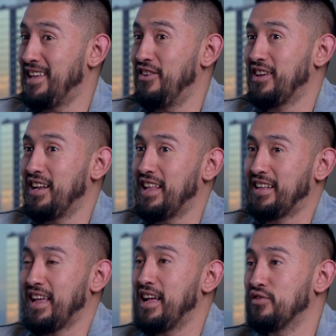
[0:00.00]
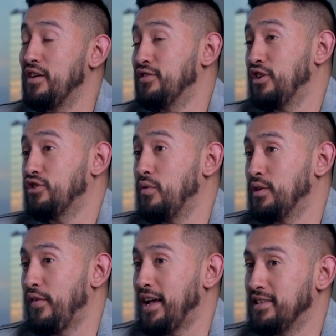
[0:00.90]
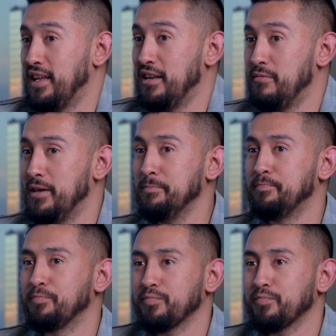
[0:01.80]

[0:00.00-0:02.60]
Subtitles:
look at it like that. So it's always fascinated me.